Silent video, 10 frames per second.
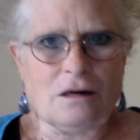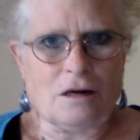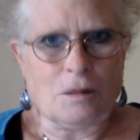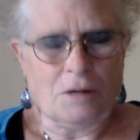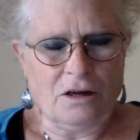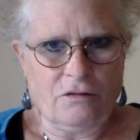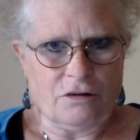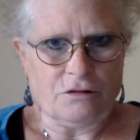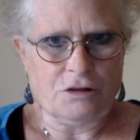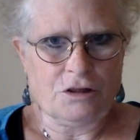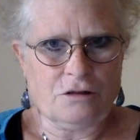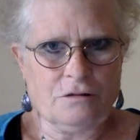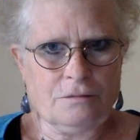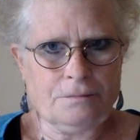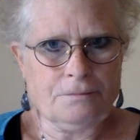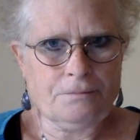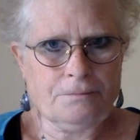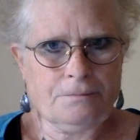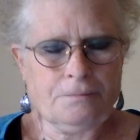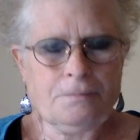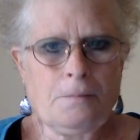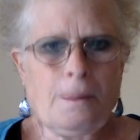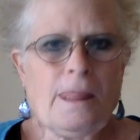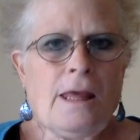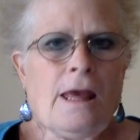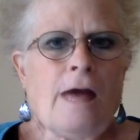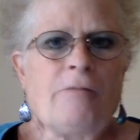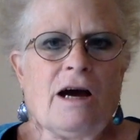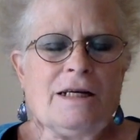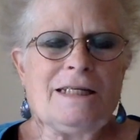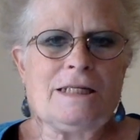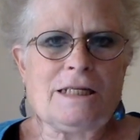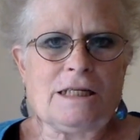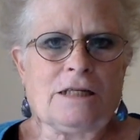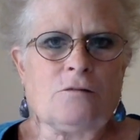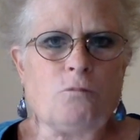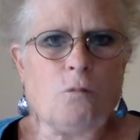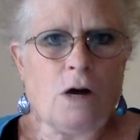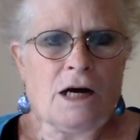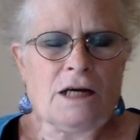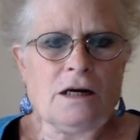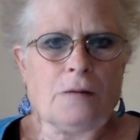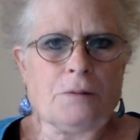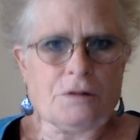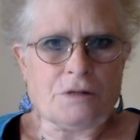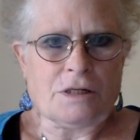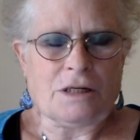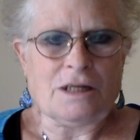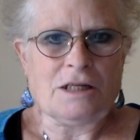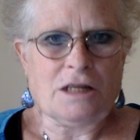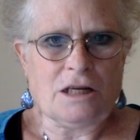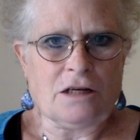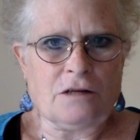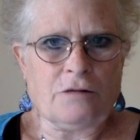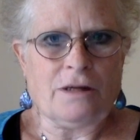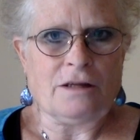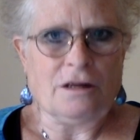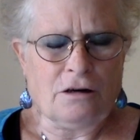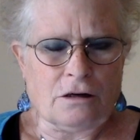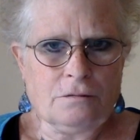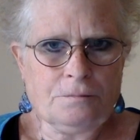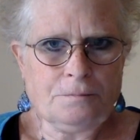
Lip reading: our behaviors. And we understand why a person is thinking the way that they are.